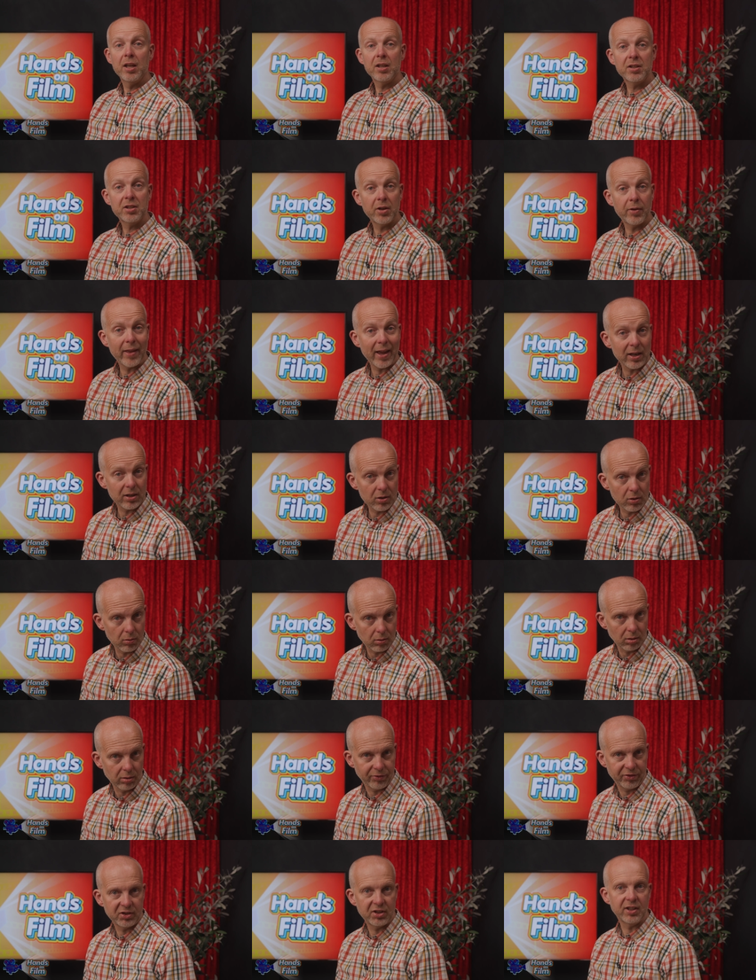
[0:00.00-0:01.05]
So that's
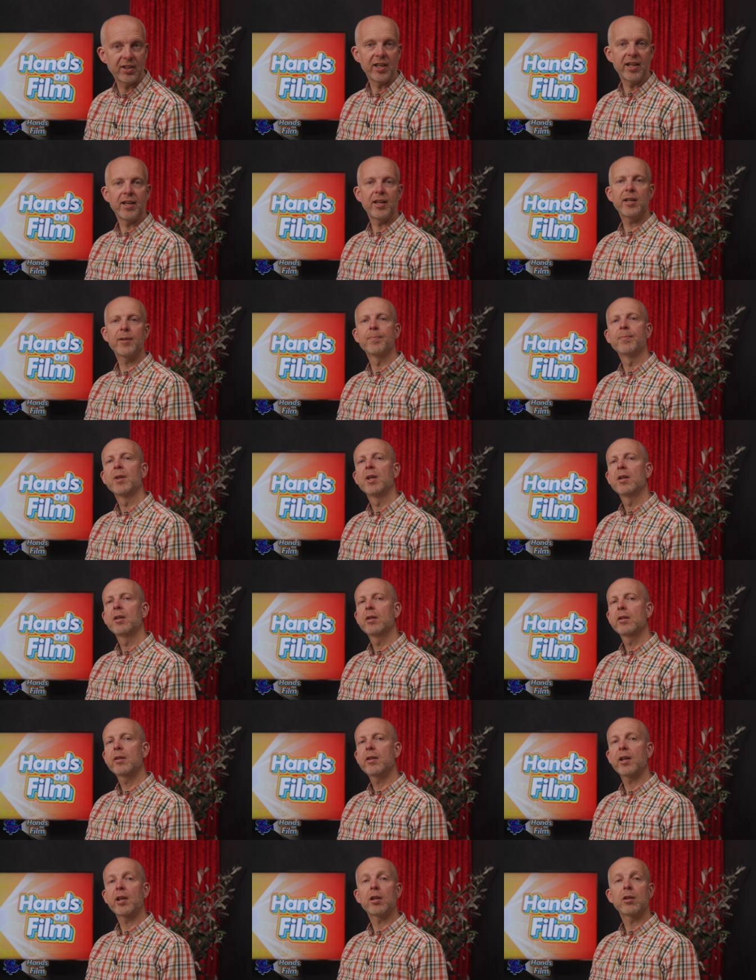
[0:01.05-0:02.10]
all for today.
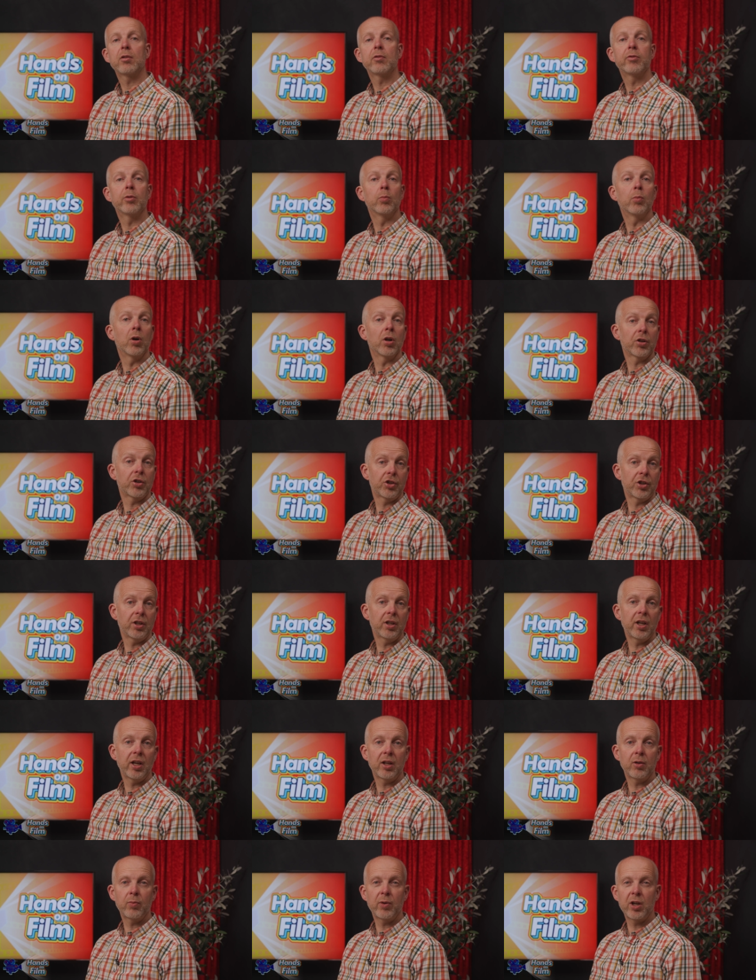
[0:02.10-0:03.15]
Thank you for
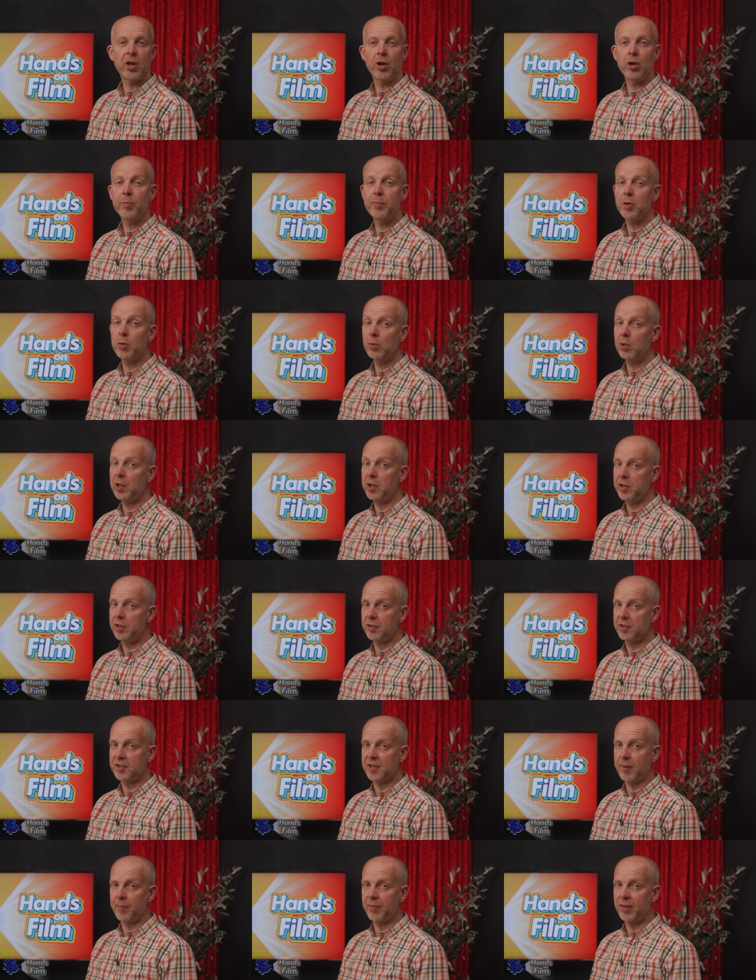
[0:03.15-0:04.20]
watching, and we hope you learned
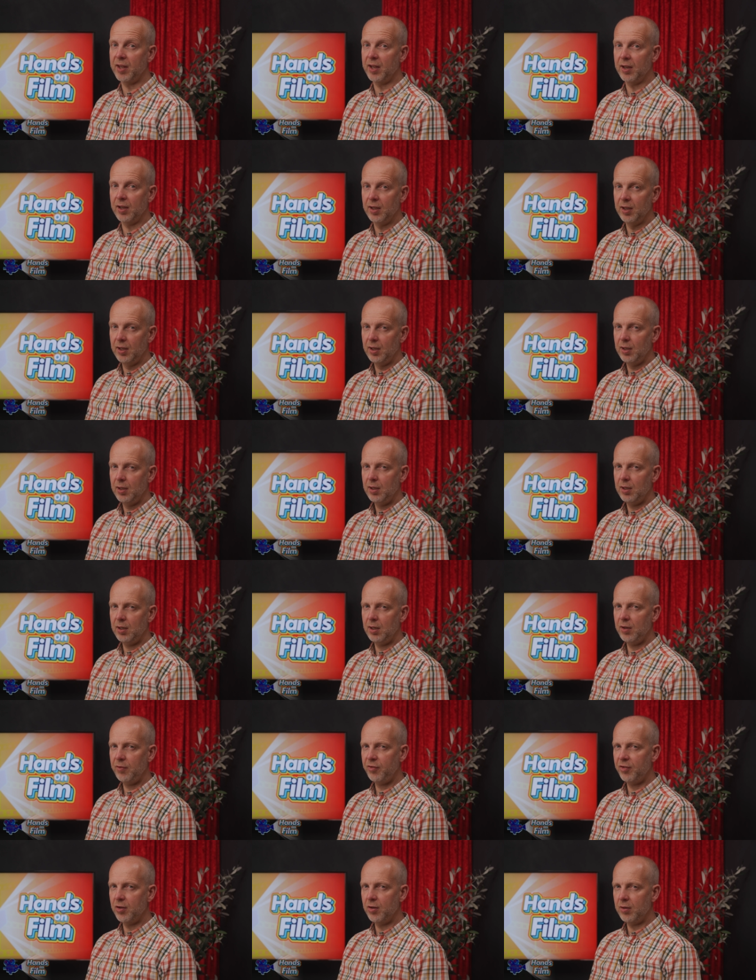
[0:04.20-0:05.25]
something. And
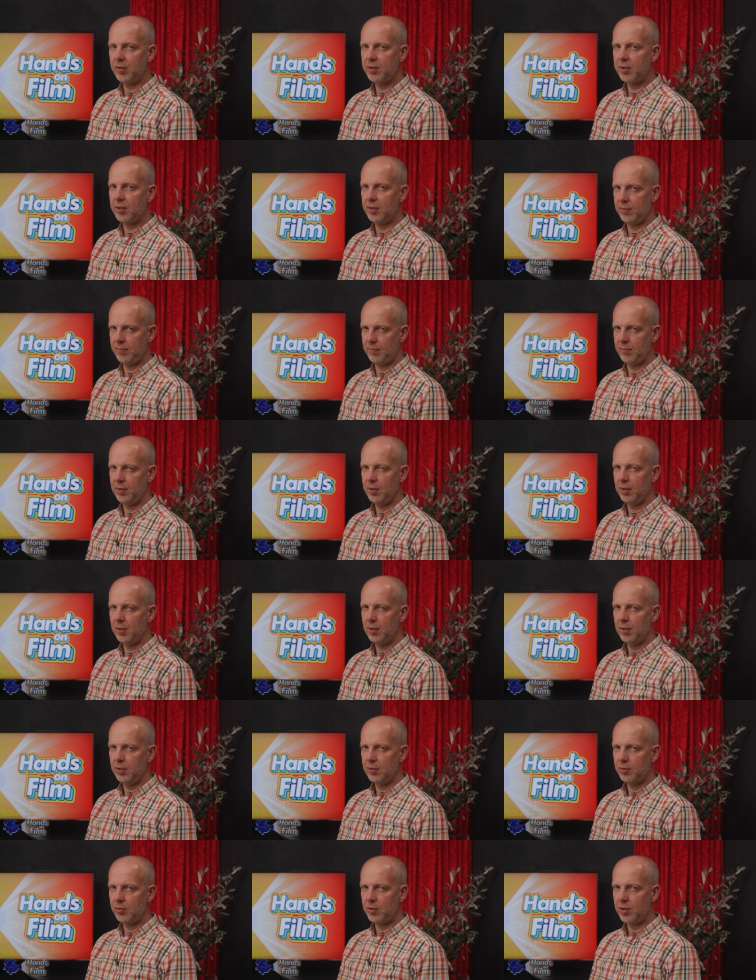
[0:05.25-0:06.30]
if not,
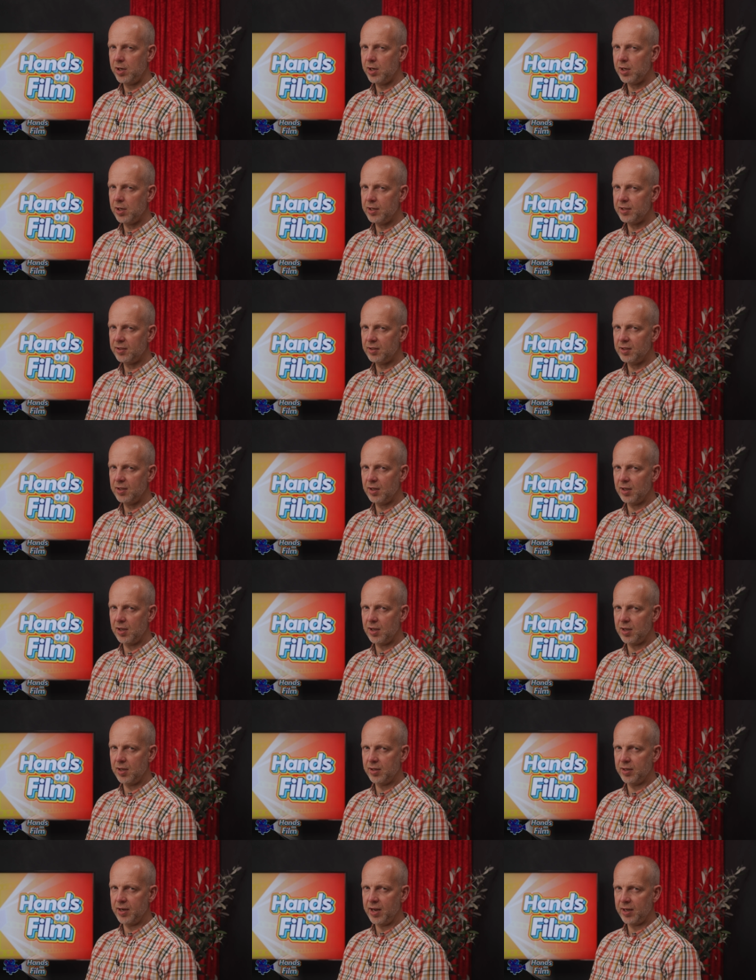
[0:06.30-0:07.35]
try listening
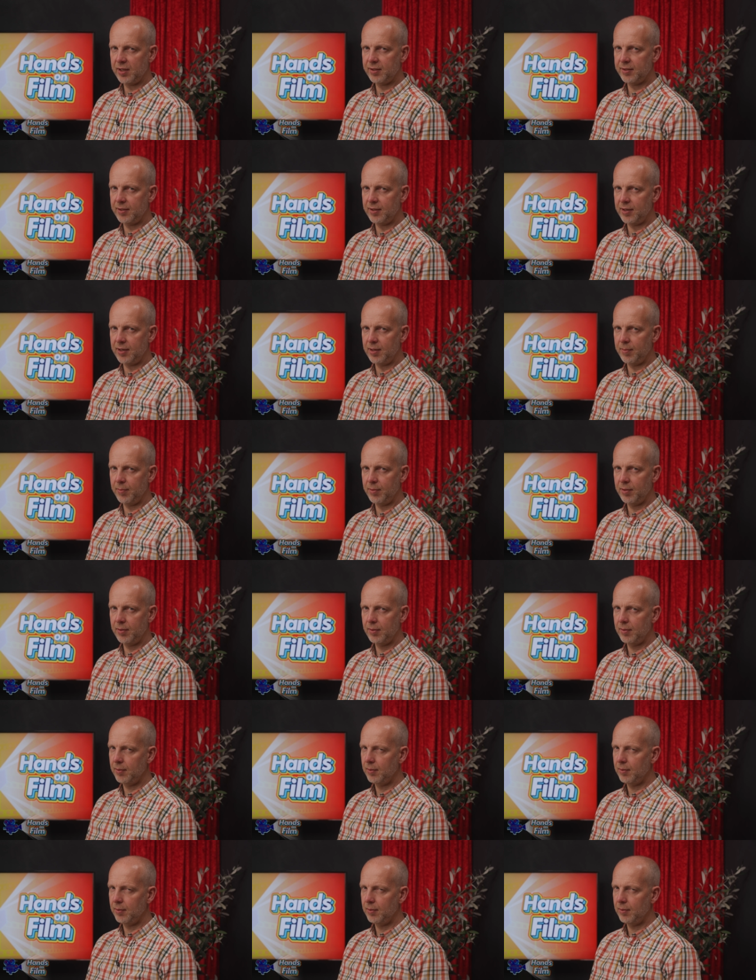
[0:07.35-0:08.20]
harder next time.